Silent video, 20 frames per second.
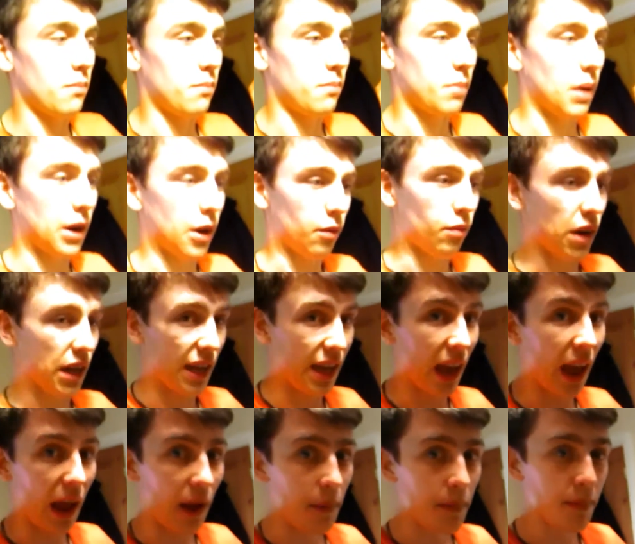but I don't really
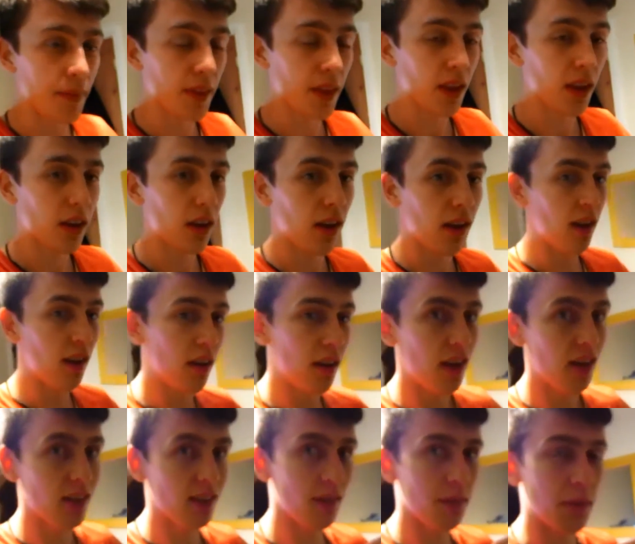care.
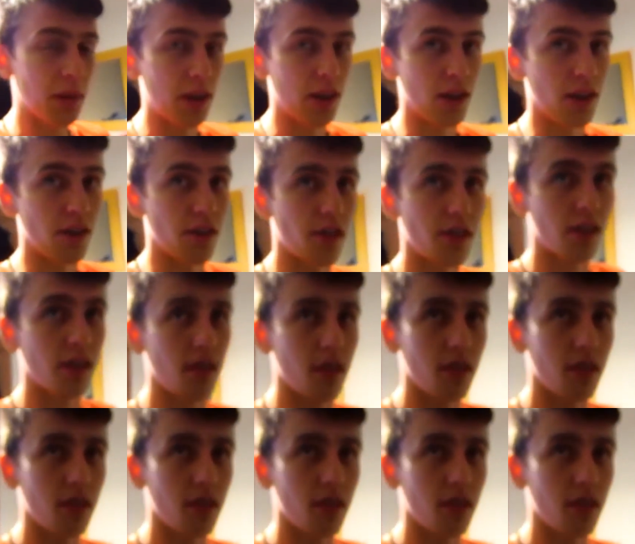Because